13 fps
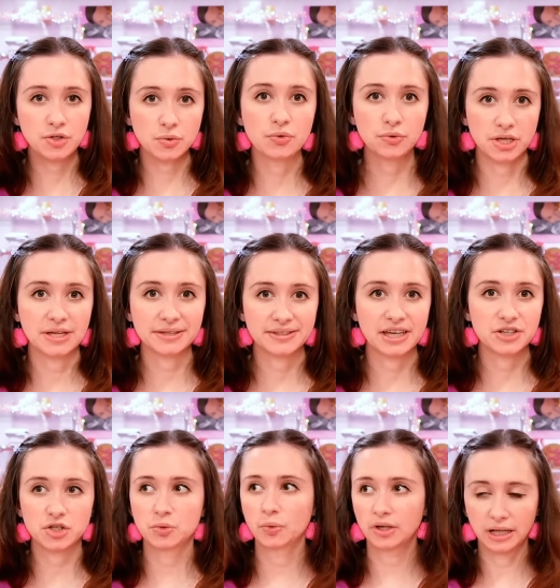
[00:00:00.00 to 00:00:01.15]
do things. I
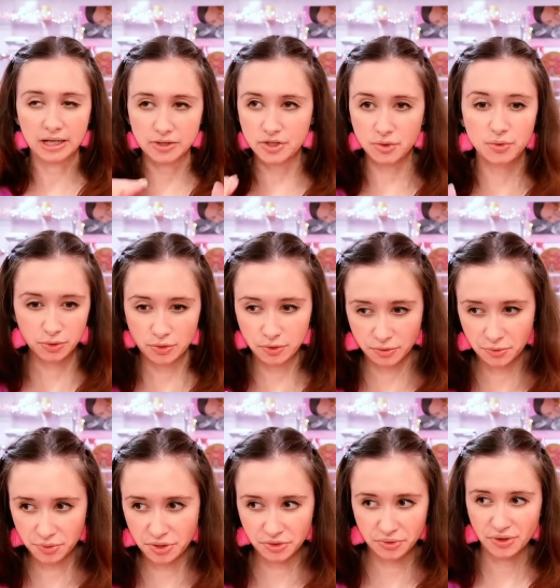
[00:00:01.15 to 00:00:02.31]
just want to like do, do, do, do,
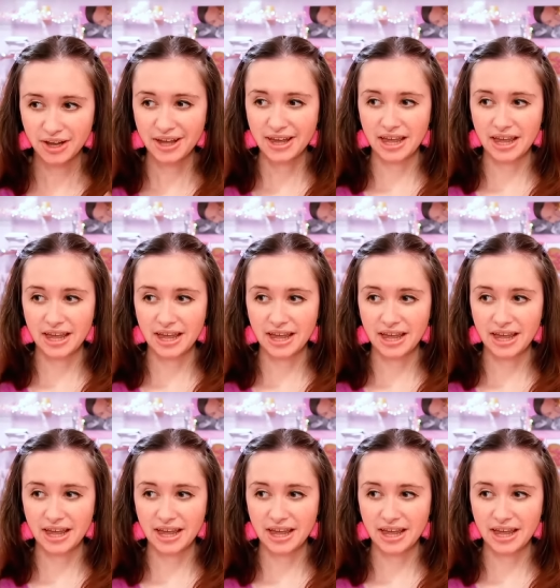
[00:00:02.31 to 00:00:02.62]
do,